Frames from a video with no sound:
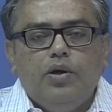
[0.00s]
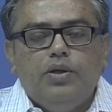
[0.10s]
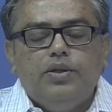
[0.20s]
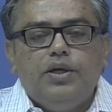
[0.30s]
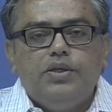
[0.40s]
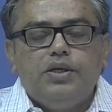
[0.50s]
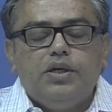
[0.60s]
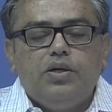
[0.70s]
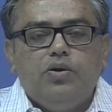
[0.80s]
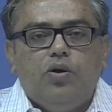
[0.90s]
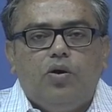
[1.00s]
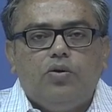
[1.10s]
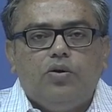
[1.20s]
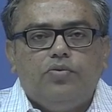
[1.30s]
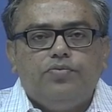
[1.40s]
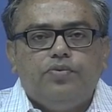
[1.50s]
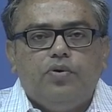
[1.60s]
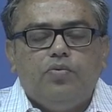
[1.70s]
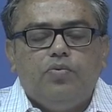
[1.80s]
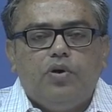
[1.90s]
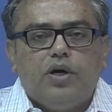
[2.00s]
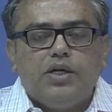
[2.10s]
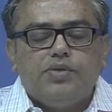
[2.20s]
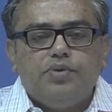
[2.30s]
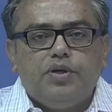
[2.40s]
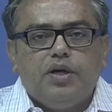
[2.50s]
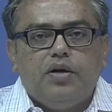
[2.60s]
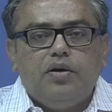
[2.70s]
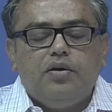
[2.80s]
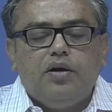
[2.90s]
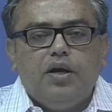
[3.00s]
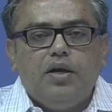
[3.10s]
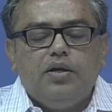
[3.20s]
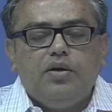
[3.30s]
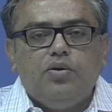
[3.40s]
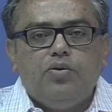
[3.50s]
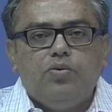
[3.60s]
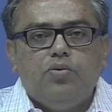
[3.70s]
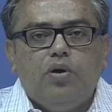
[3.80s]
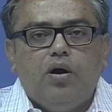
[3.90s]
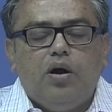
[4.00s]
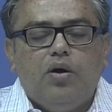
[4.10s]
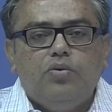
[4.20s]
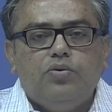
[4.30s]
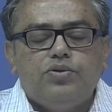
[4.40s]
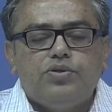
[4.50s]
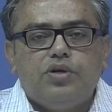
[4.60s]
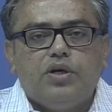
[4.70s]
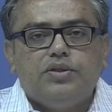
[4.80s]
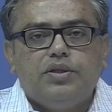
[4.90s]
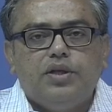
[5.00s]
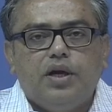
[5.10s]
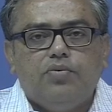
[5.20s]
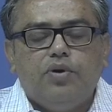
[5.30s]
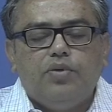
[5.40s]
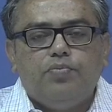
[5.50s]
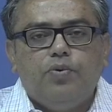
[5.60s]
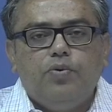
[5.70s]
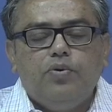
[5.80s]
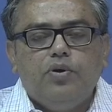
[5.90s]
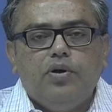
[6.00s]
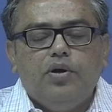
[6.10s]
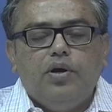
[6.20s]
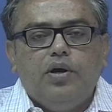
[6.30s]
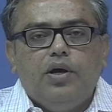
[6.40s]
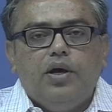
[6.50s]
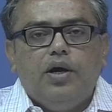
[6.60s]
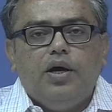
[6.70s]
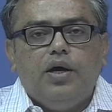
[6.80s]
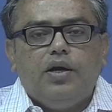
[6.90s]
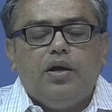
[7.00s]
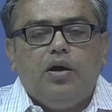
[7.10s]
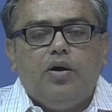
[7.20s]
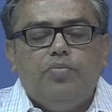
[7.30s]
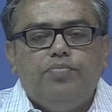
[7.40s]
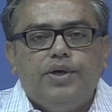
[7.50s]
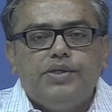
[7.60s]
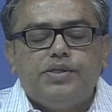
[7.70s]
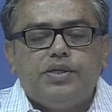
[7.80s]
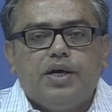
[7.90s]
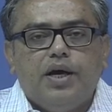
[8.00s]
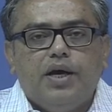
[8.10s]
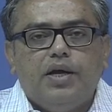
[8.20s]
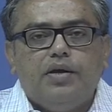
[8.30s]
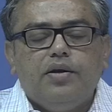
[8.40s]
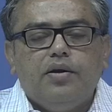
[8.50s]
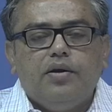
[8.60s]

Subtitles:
There is a lot of work has been done relating to how to structure the annual report and how best can